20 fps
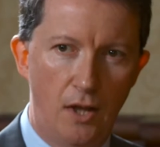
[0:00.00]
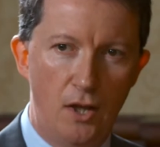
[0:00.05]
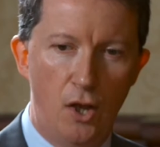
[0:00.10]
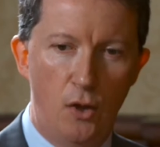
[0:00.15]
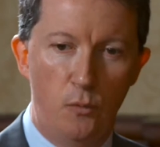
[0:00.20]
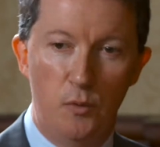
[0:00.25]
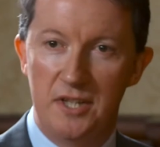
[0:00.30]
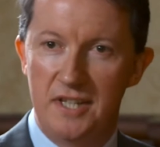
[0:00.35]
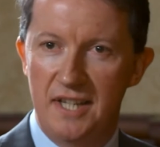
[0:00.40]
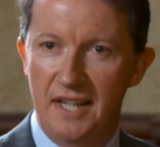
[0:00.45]

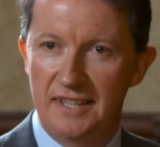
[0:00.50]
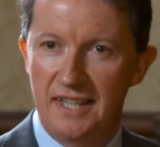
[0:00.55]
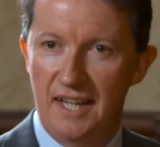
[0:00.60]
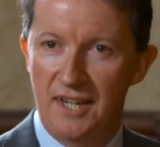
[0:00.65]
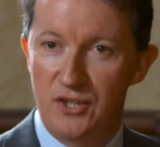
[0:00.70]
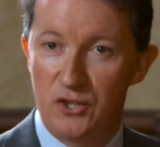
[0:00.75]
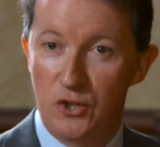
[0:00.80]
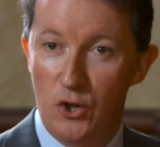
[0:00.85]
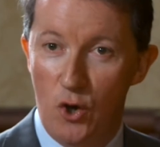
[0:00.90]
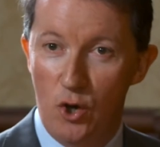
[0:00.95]
We take that as
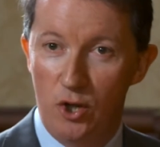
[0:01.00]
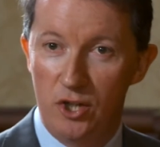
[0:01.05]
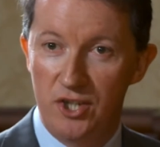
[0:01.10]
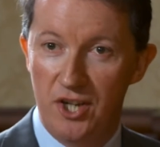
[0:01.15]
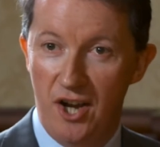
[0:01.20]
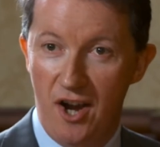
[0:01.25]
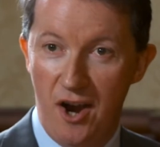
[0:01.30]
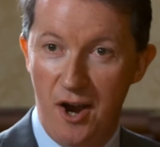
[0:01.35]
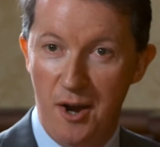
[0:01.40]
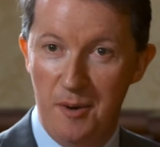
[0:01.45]
a call to
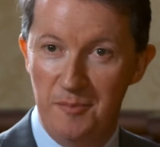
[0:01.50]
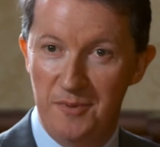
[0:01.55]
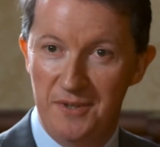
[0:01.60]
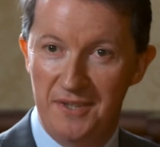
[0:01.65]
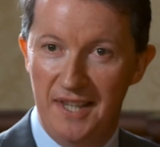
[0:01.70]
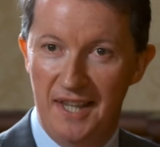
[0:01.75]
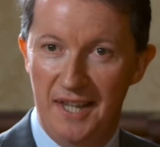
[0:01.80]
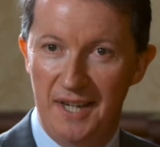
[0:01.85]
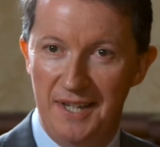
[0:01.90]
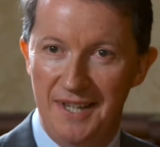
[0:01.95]
arms
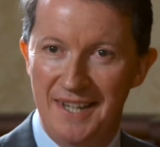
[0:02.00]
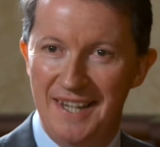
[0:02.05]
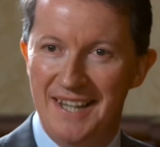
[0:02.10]
then.